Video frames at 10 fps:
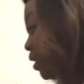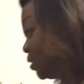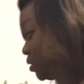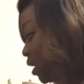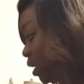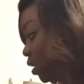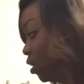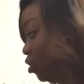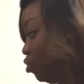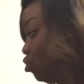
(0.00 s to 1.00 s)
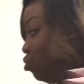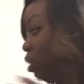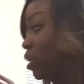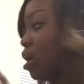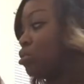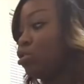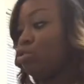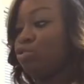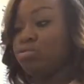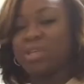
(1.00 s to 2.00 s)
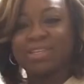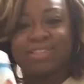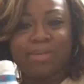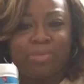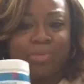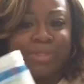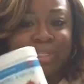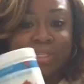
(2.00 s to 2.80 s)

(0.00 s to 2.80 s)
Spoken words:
is that you can also use like supplements.